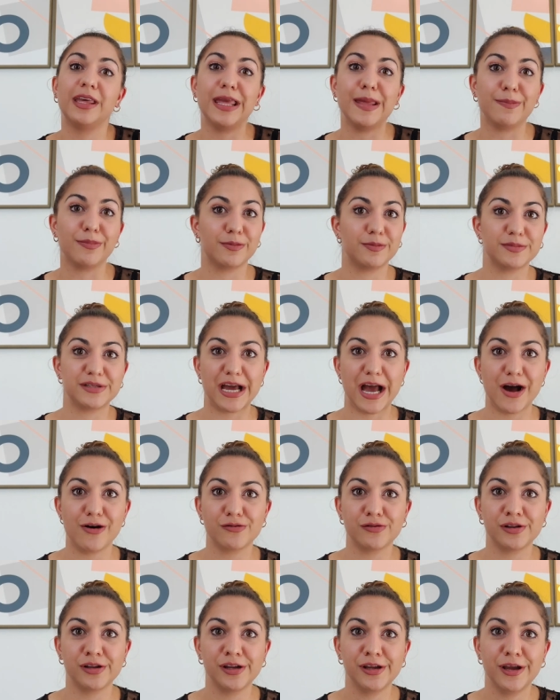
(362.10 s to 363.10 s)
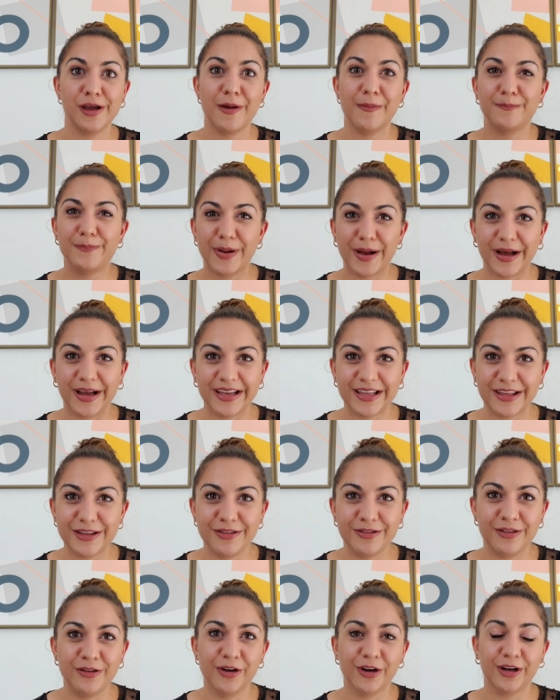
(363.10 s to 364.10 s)
keep them down. But
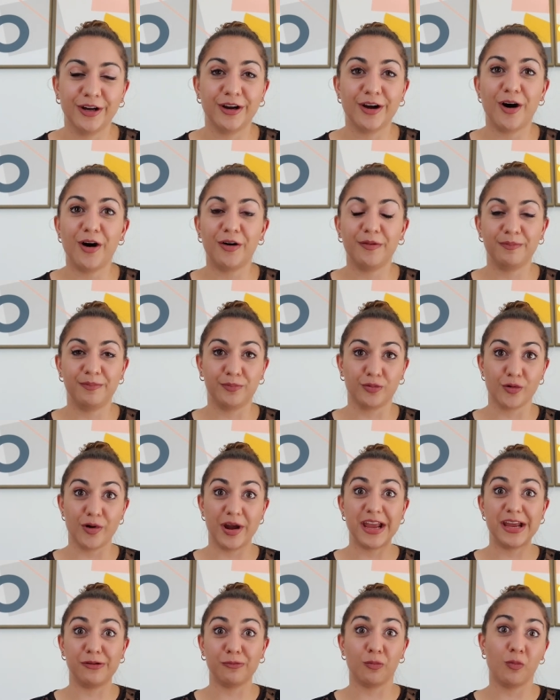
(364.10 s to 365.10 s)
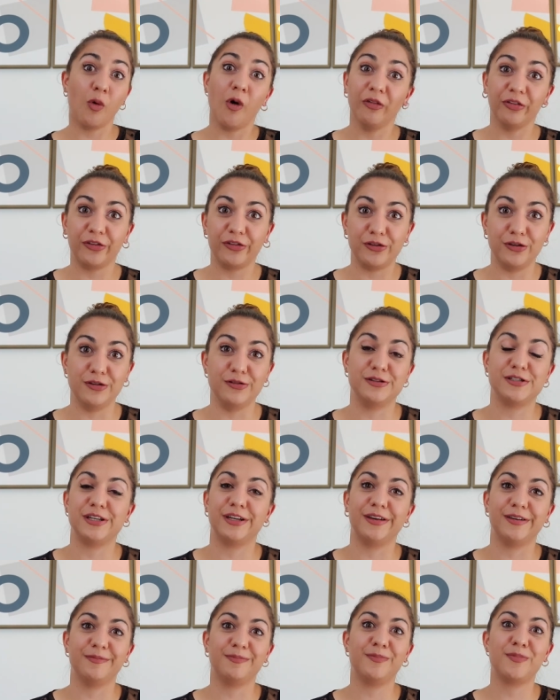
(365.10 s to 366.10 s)
your brain wants you
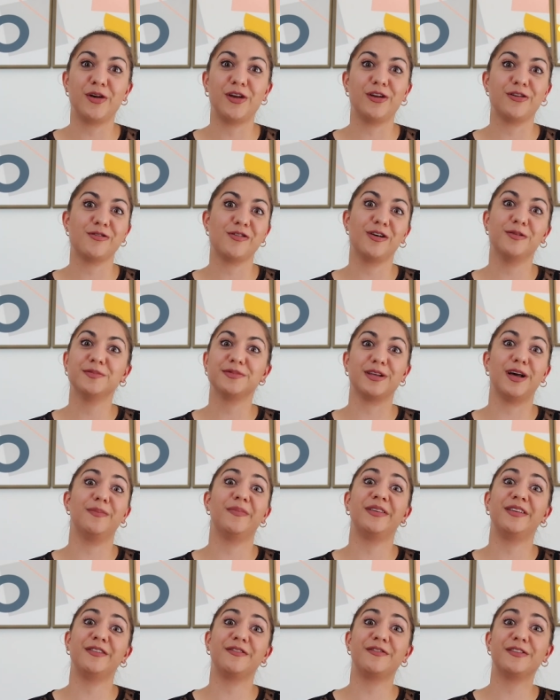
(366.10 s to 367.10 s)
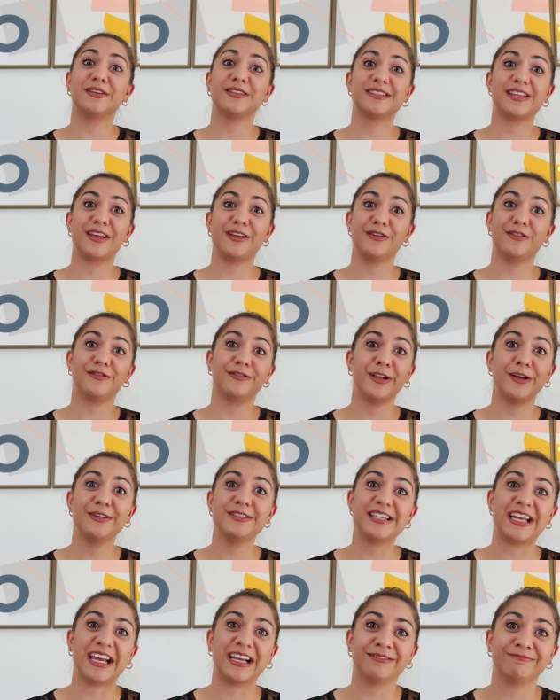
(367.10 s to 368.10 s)
to put your arms up, and it feels like you're
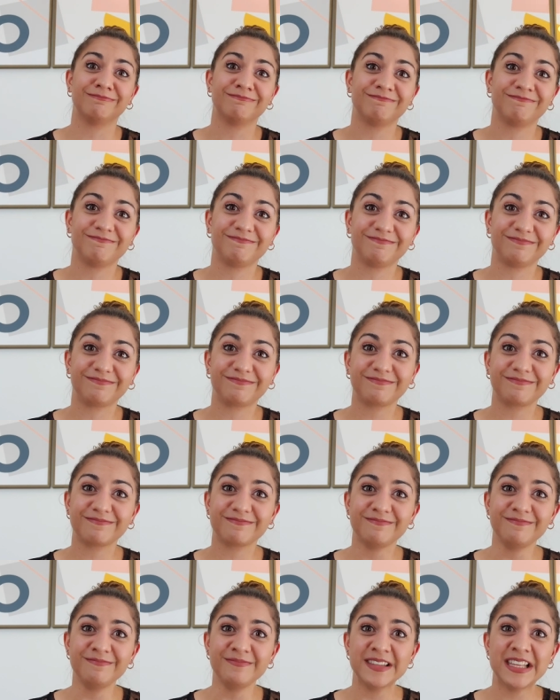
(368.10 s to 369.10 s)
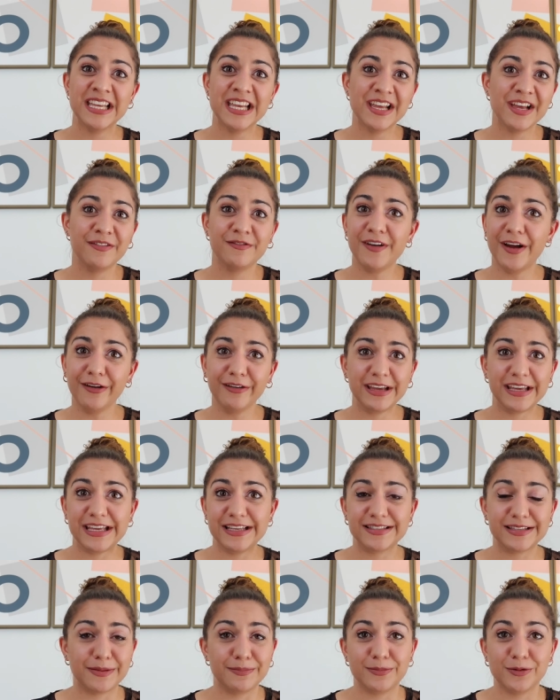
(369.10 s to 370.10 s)
floating very
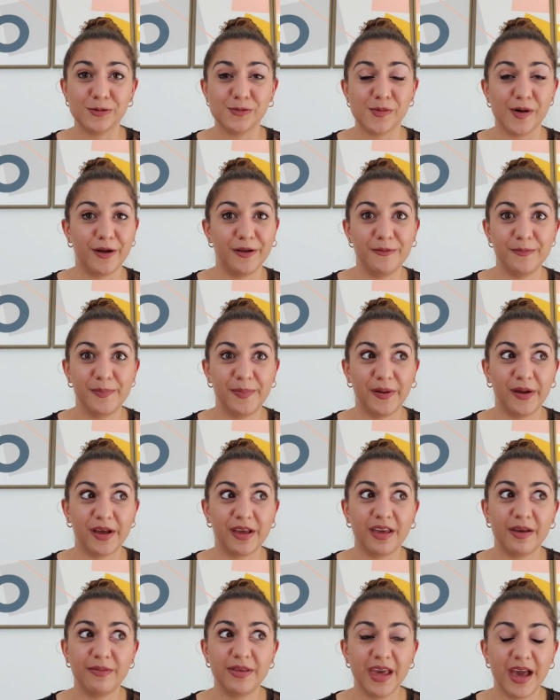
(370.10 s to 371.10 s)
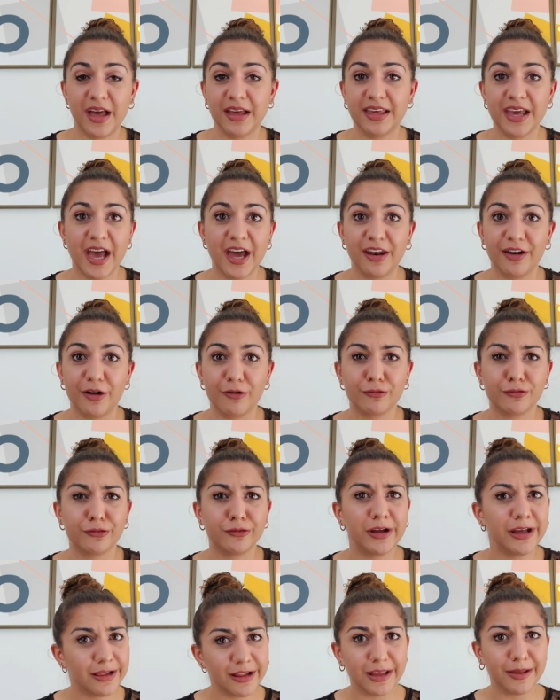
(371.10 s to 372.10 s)
simple one, but yeah, again,
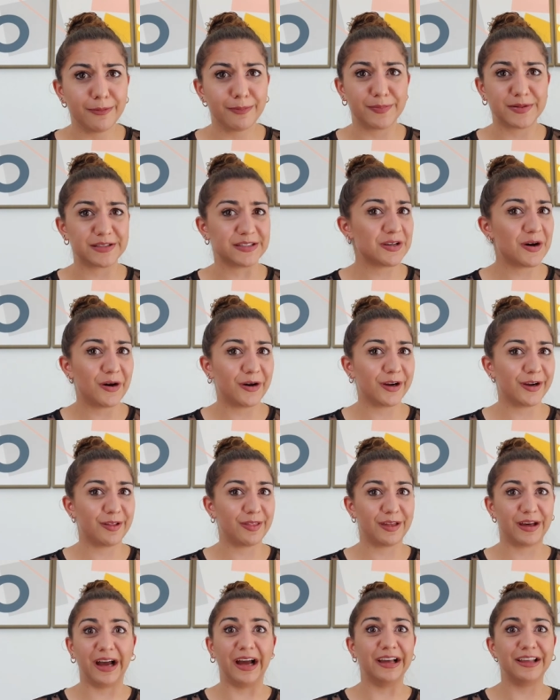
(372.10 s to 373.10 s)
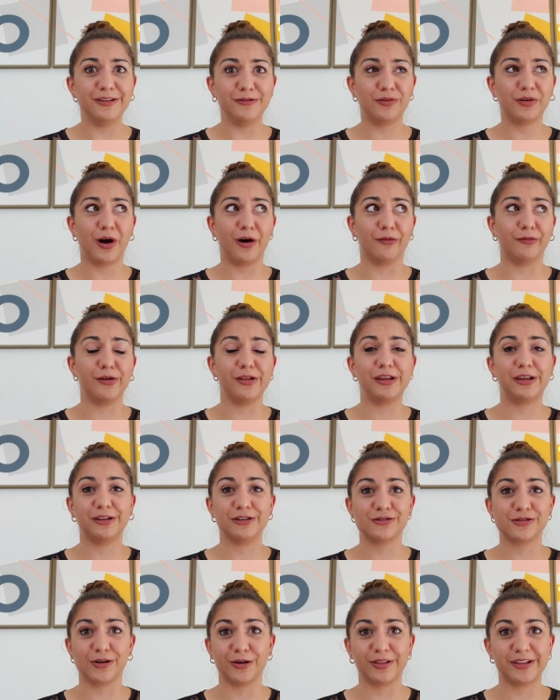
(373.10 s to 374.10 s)
really bizarre that you can't really
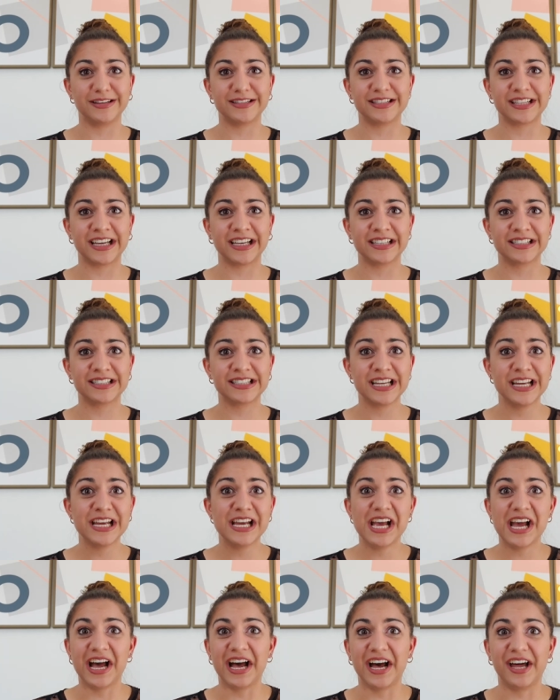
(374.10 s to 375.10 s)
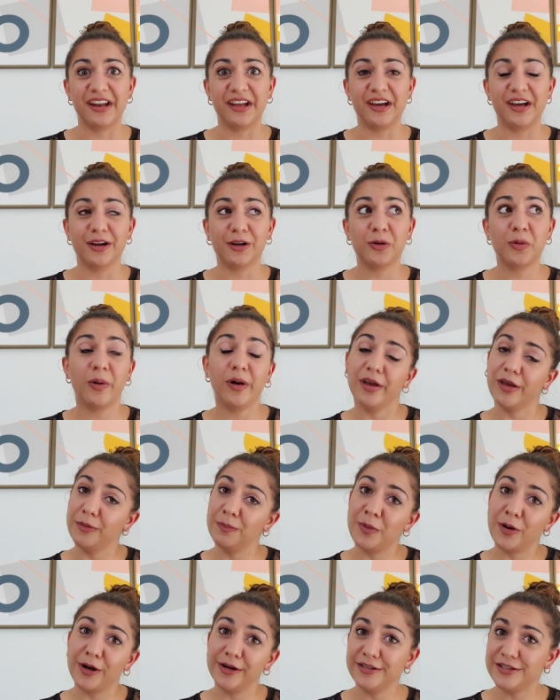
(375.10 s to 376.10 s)
control these things. And uh, quite a
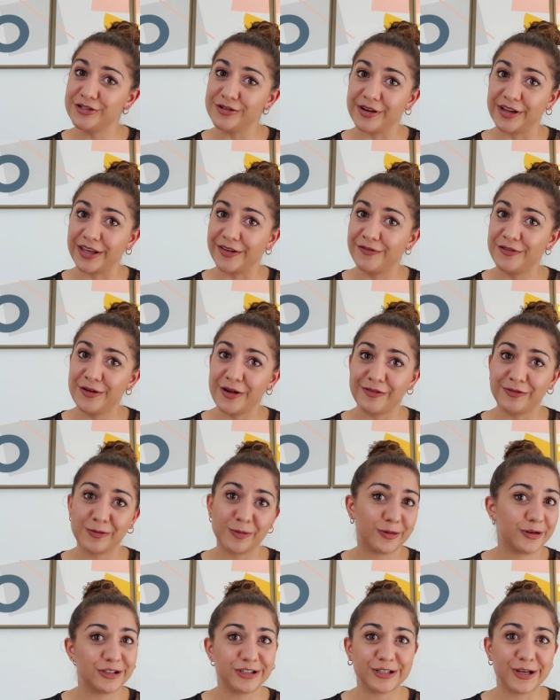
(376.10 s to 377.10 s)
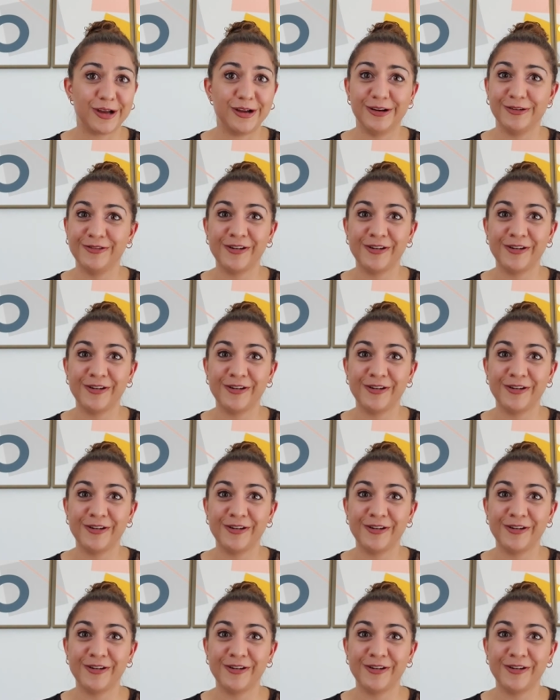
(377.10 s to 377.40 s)
good party trick if you ever want to show your